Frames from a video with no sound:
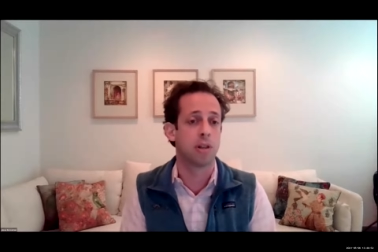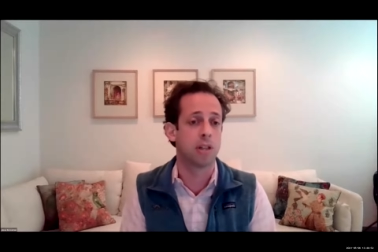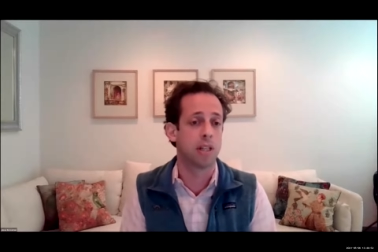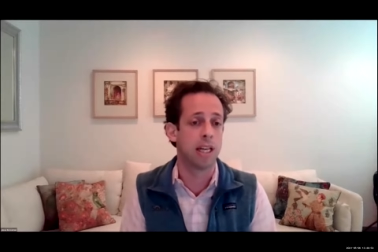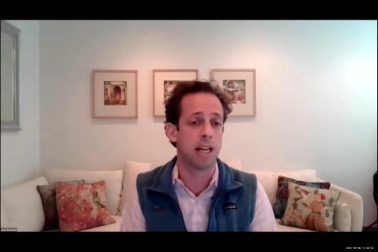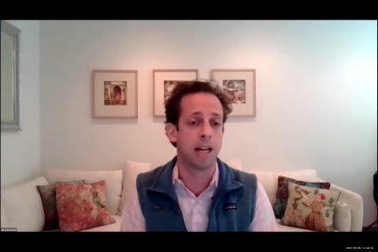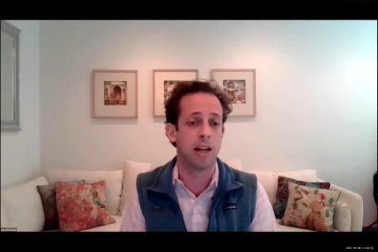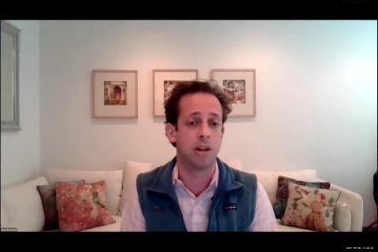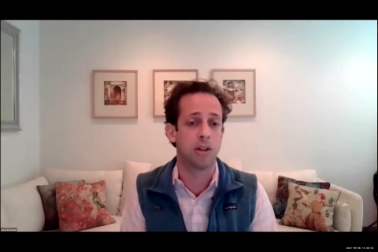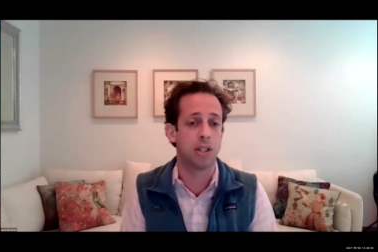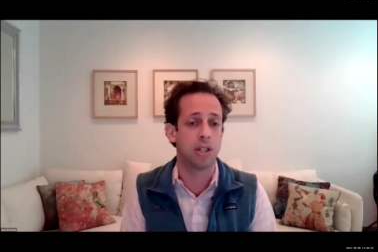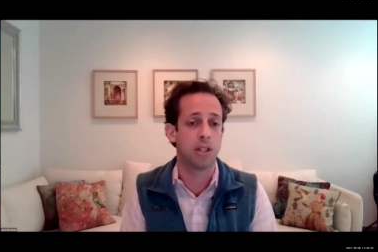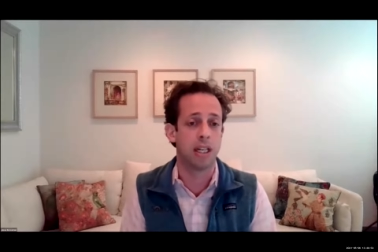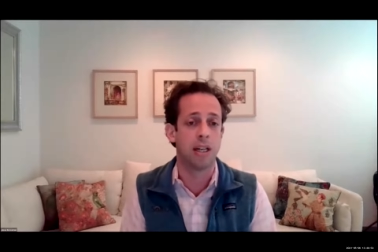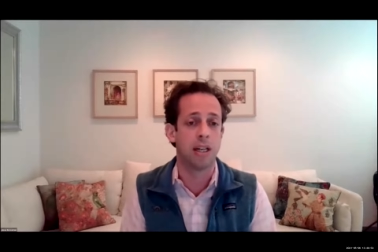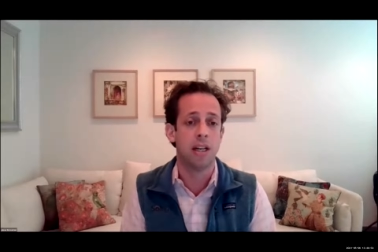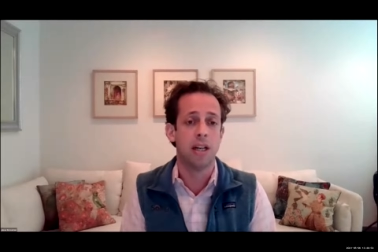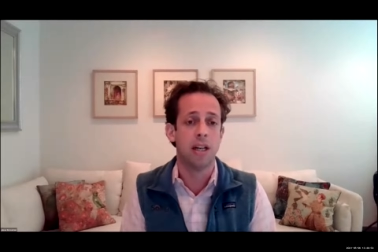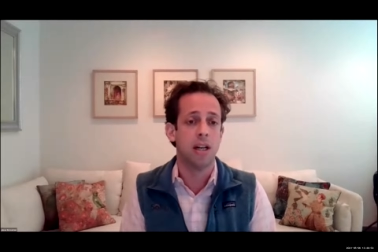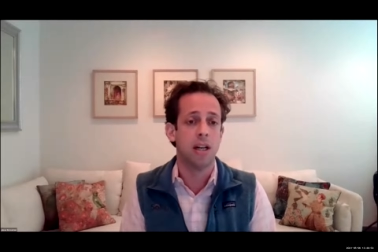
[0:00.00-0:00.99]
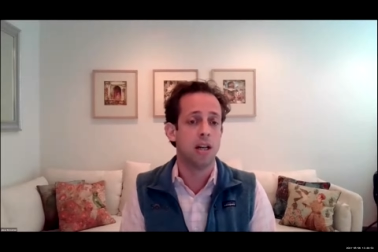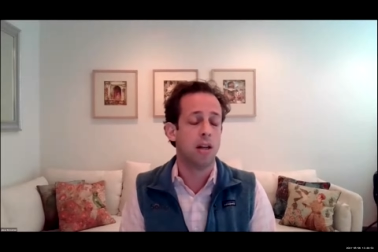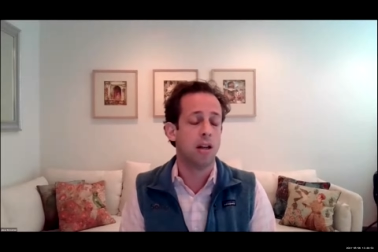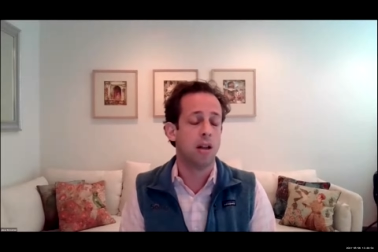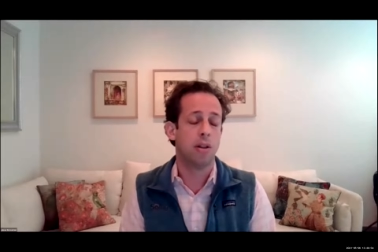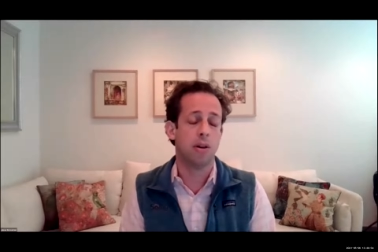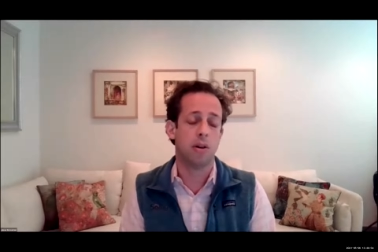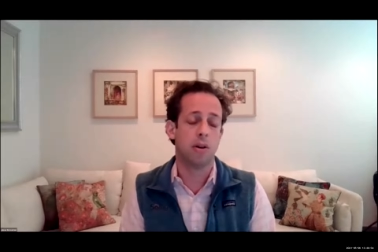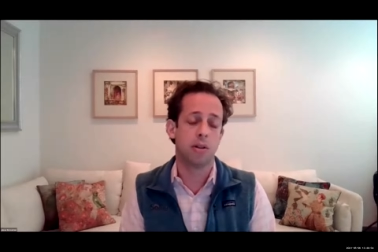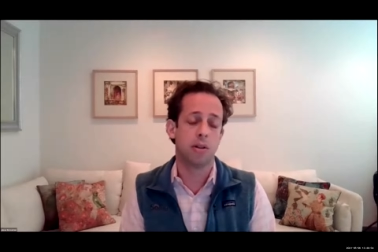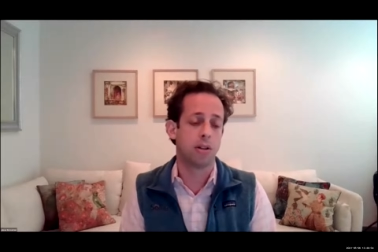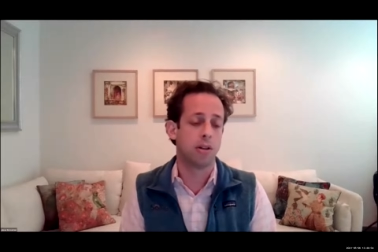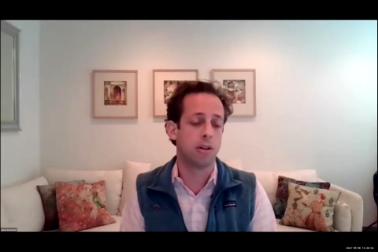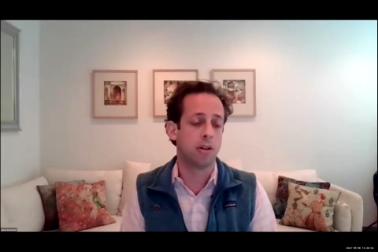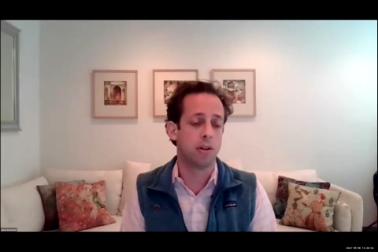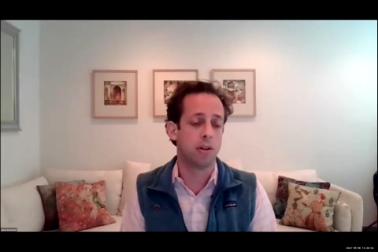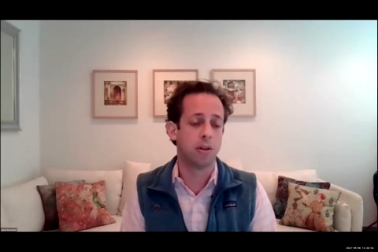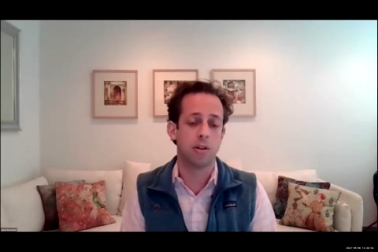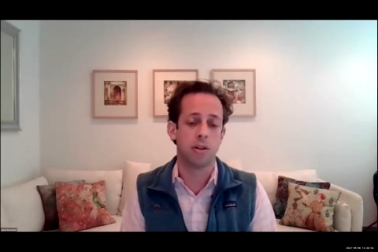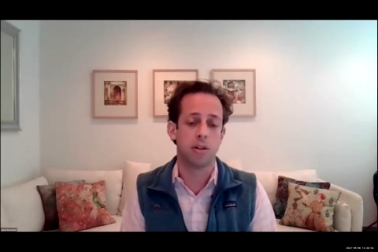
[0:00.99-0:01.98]
clean energy,
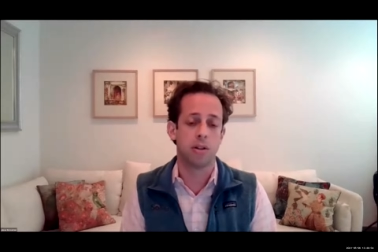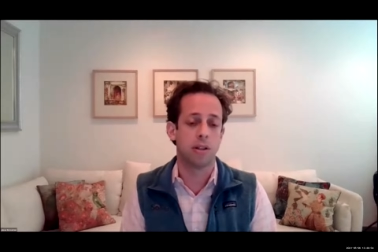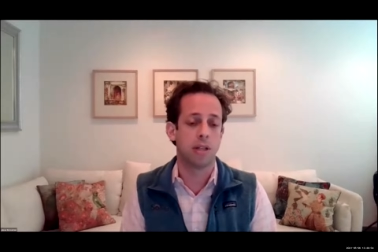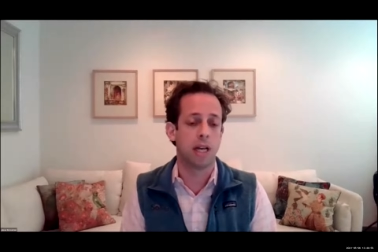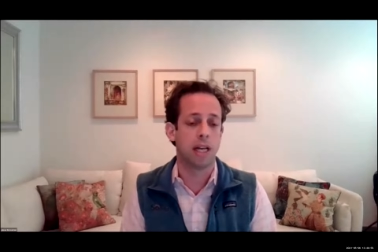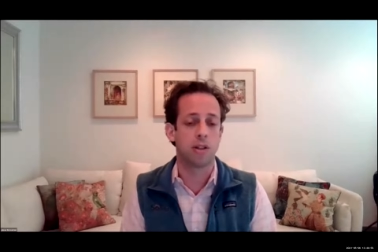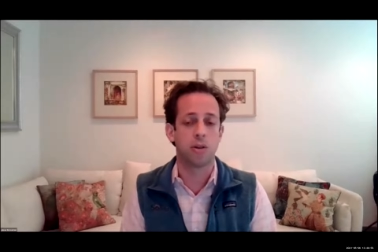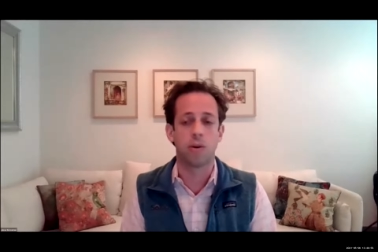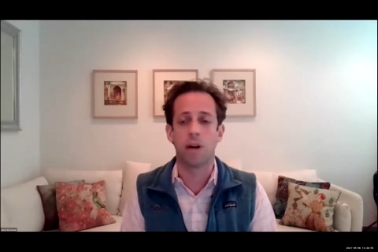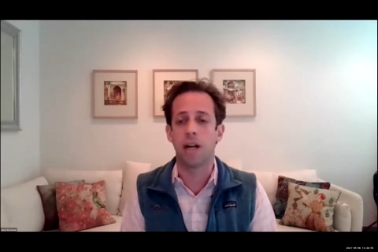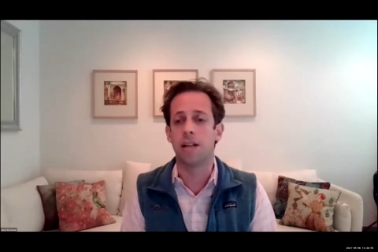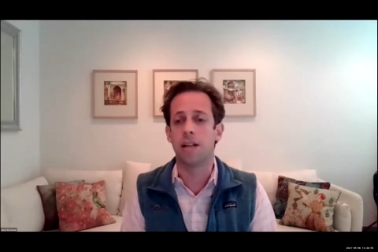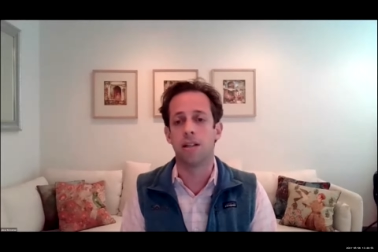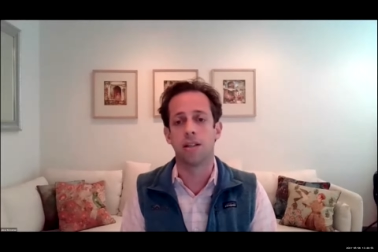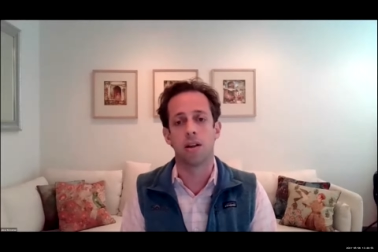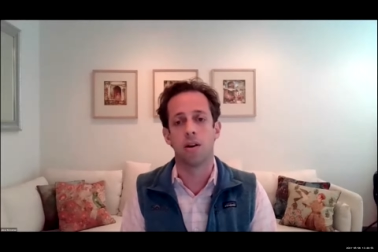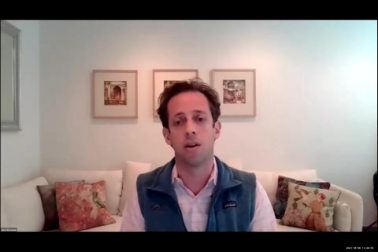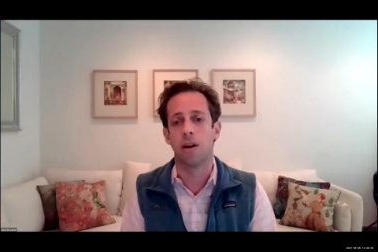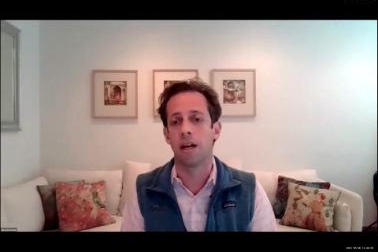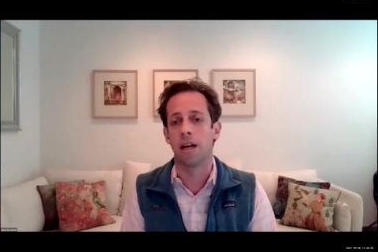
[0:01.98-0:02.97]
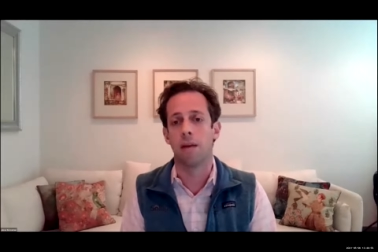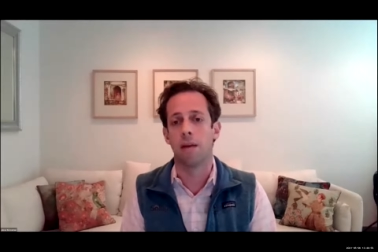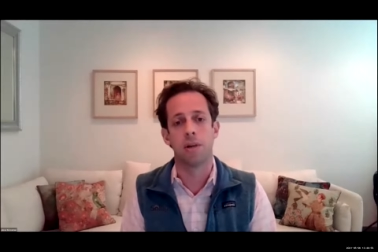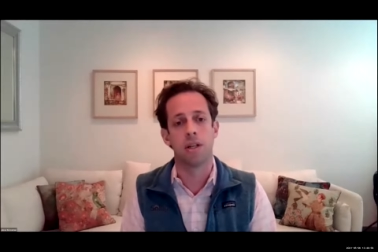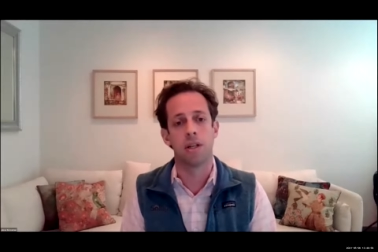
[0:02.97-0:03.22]
that trend is going